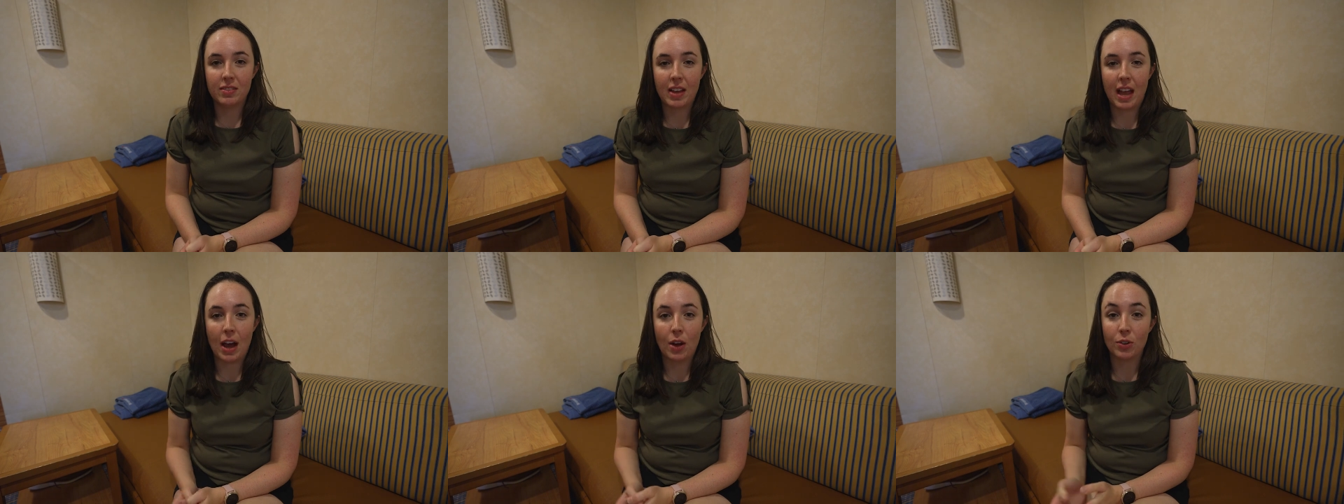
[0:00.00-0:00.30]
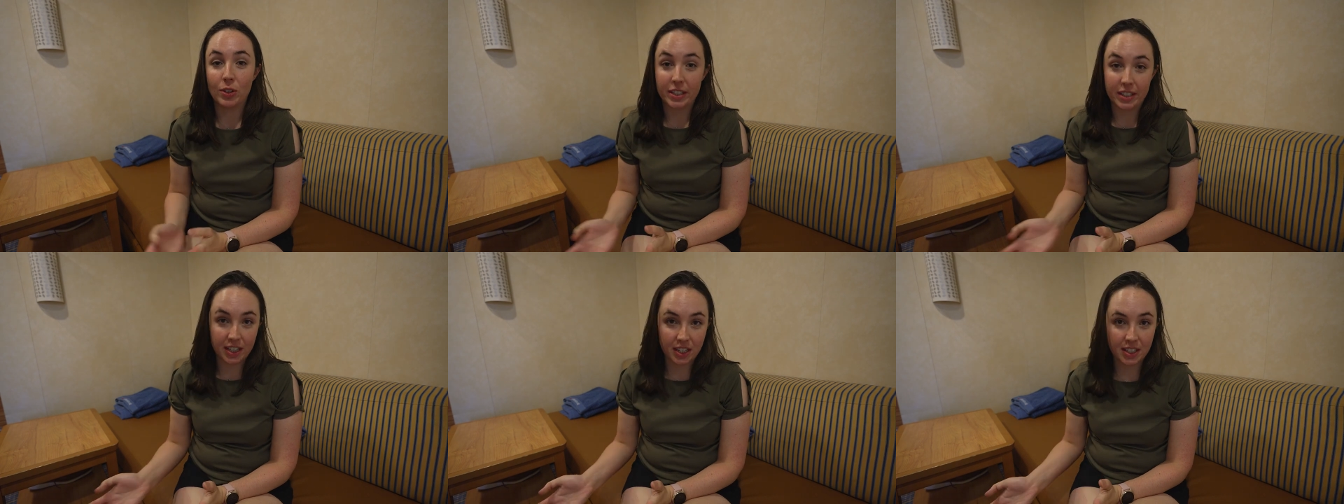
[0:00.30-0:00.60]

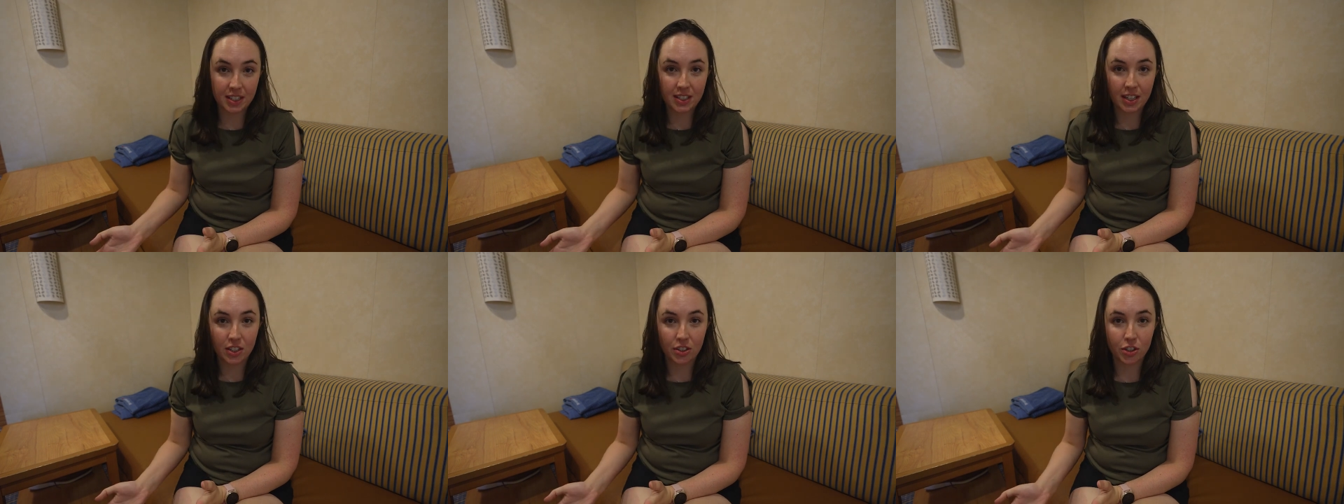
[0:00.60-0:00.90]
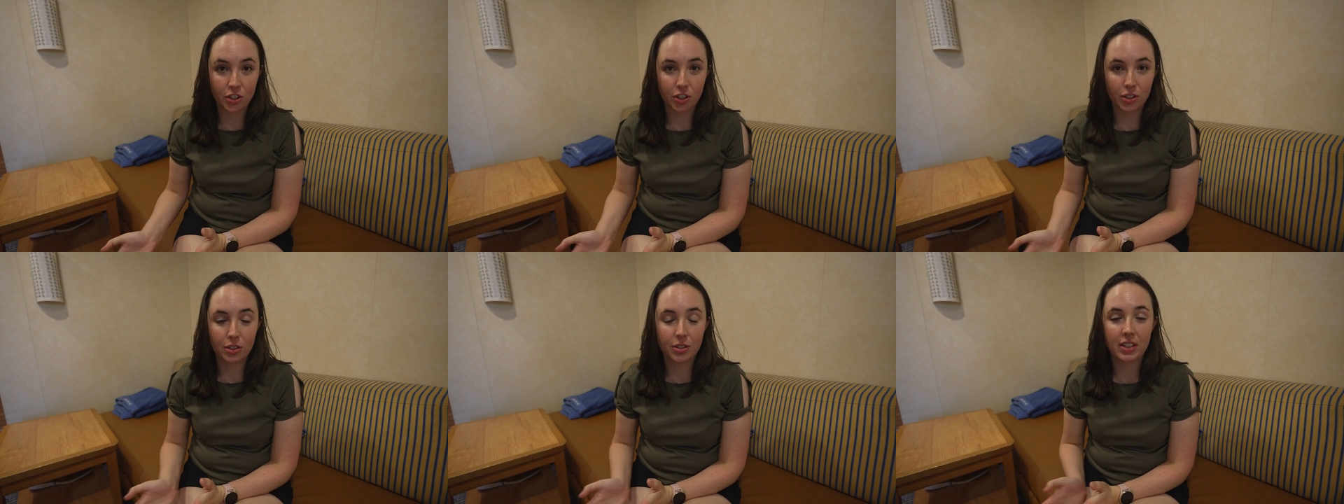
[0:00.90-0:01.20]
outlet
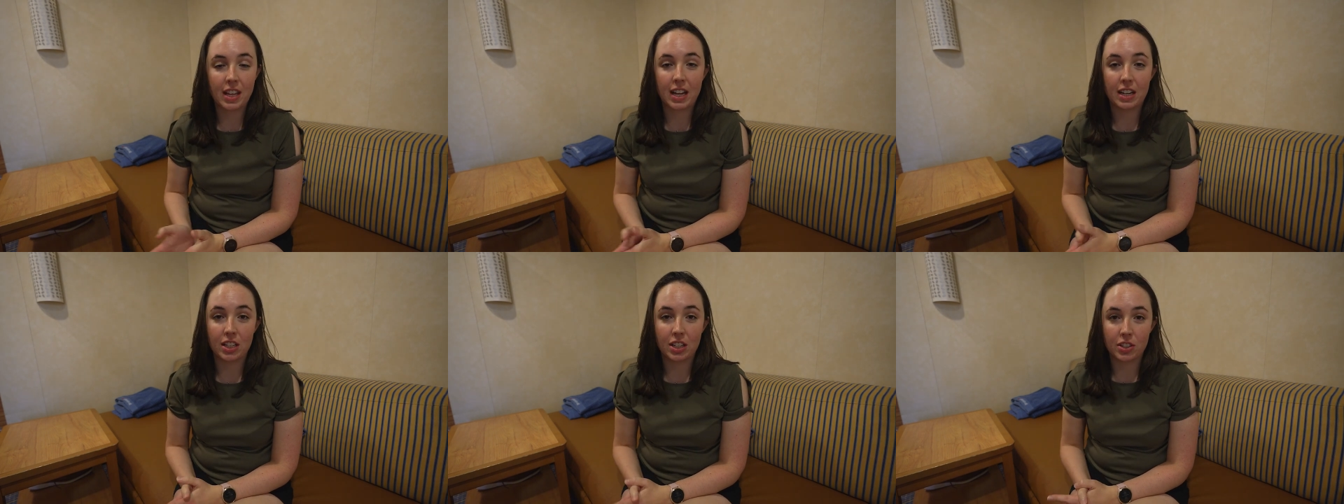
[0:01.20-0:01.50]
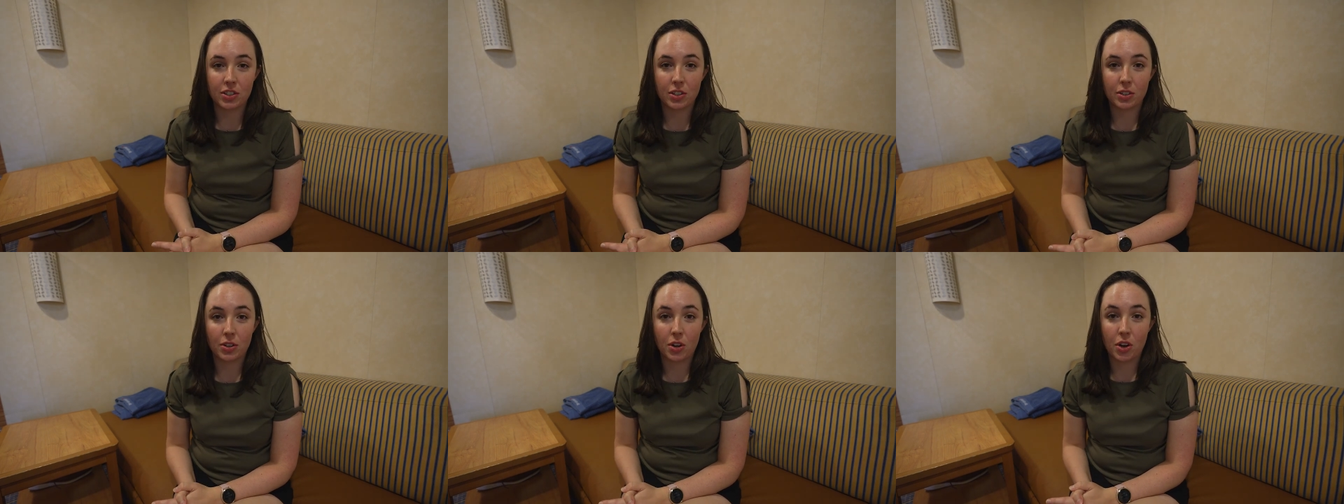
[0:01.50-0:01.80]
extender that
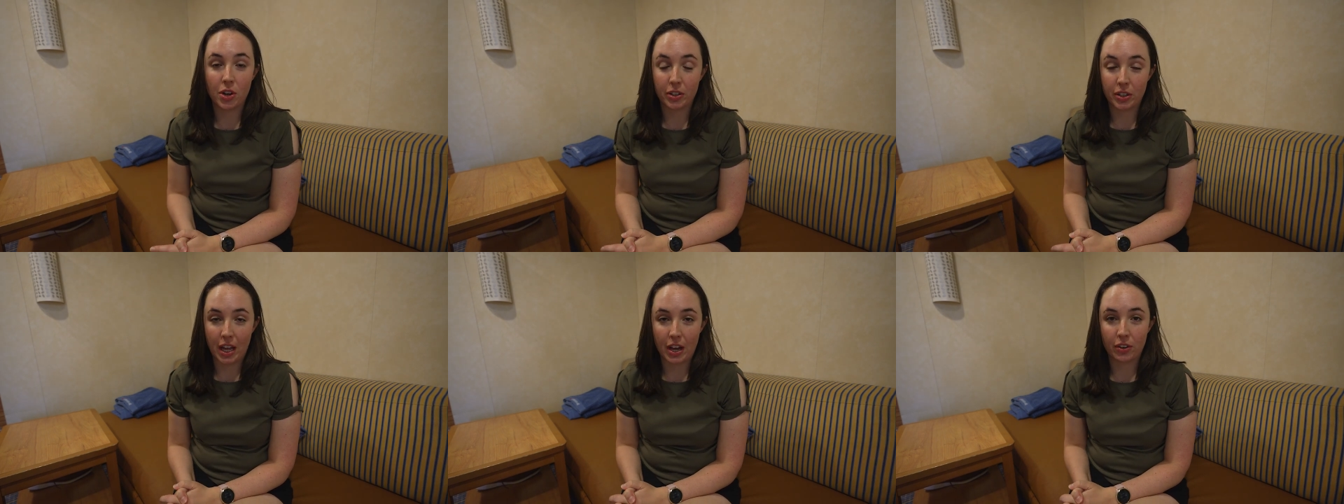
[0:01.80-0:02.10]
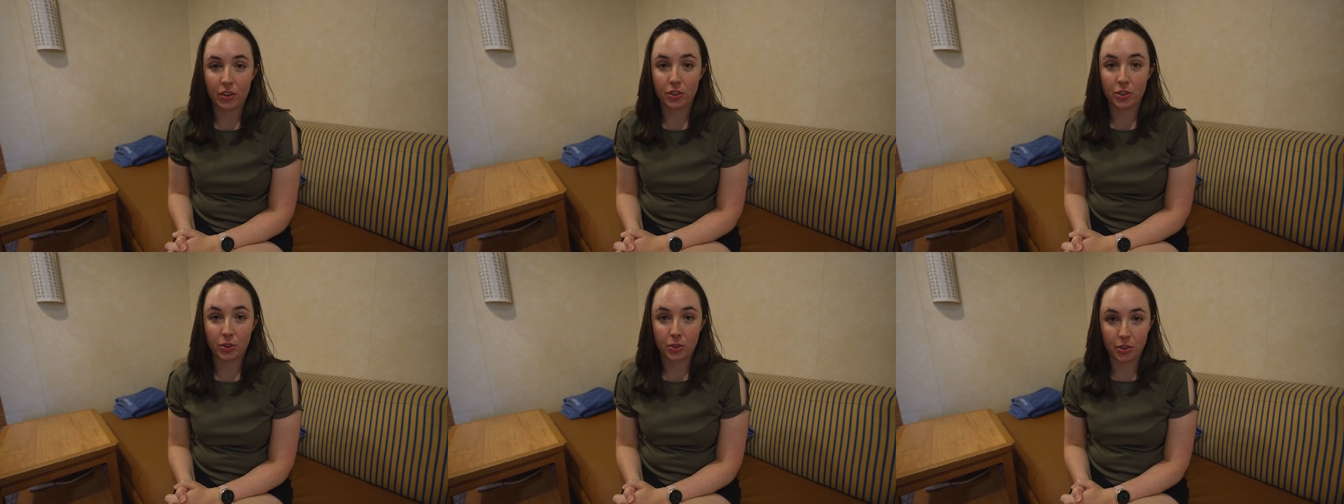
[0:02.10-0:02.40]
is
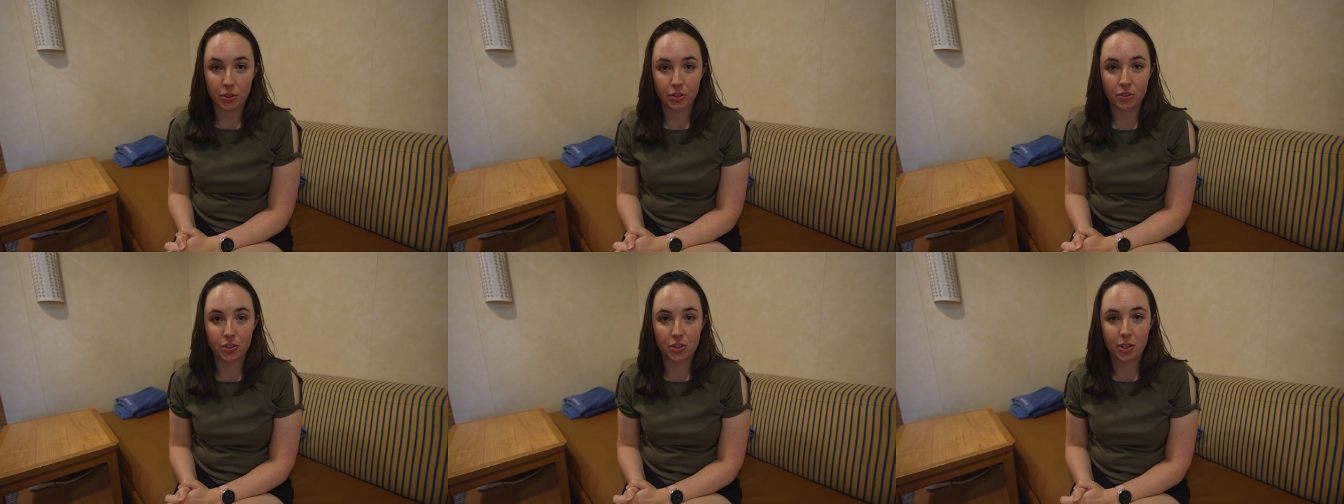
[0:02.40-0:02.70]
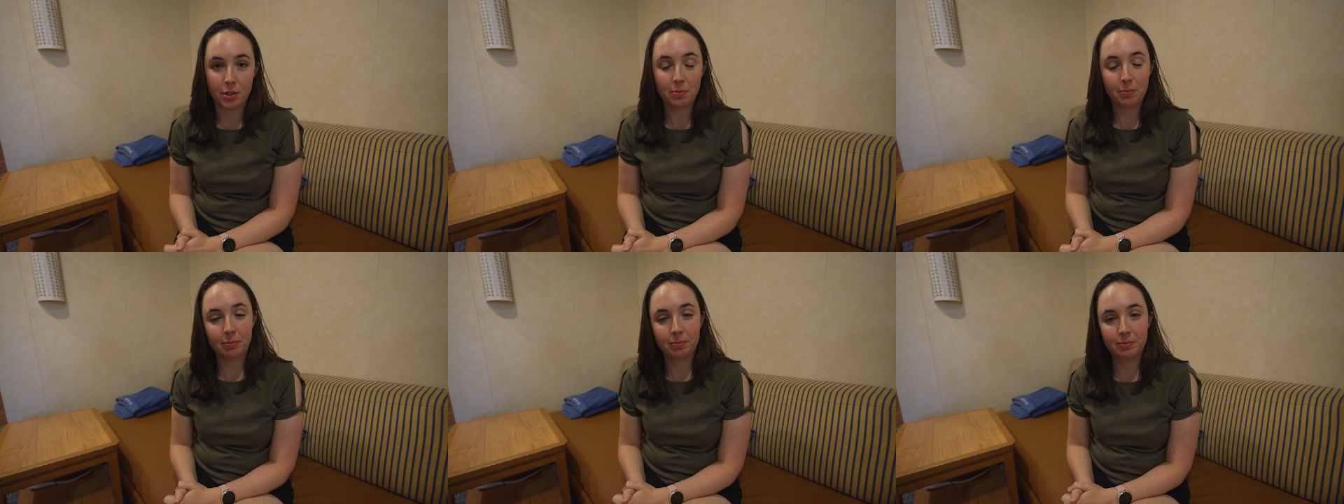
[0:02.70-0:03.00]
allowed on a cruise
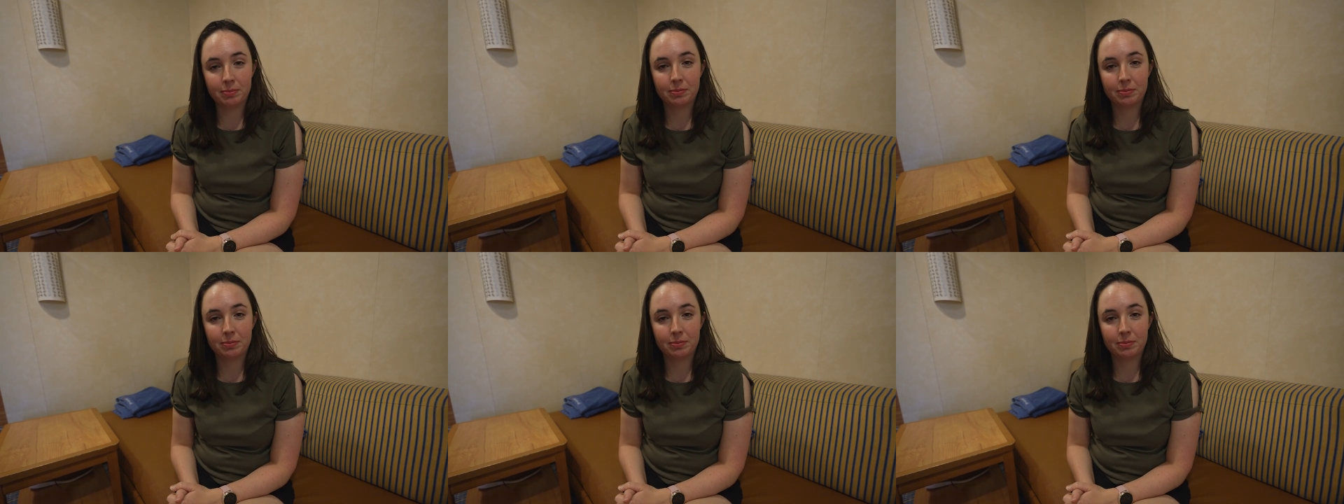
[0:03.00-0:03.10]
ship.